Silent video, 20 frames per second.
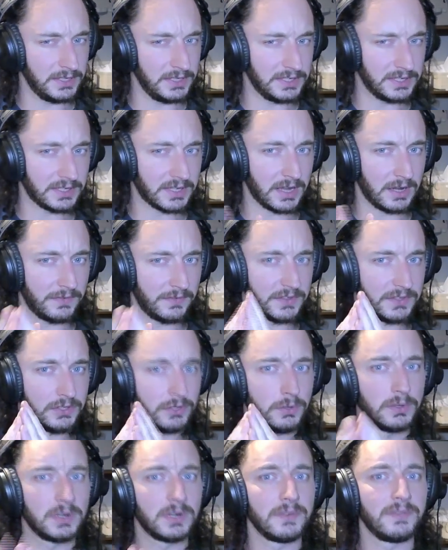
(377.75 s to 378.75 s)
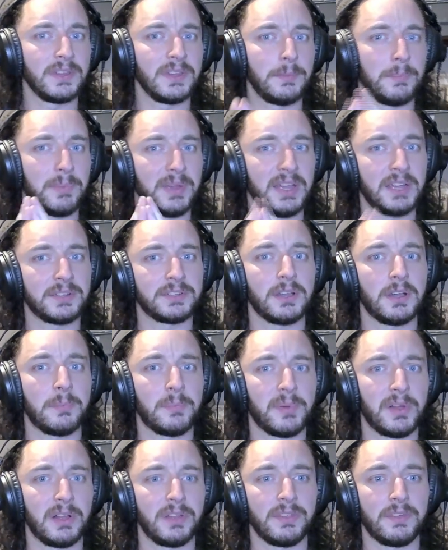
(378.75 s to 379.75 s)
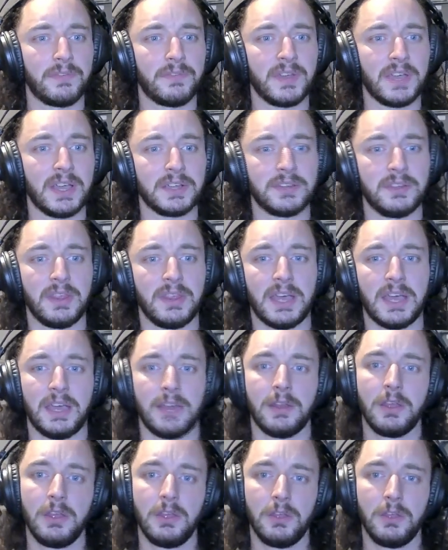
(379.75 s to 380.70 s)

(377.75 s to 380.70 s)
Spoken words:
He kind of intuitively picked up on the fact that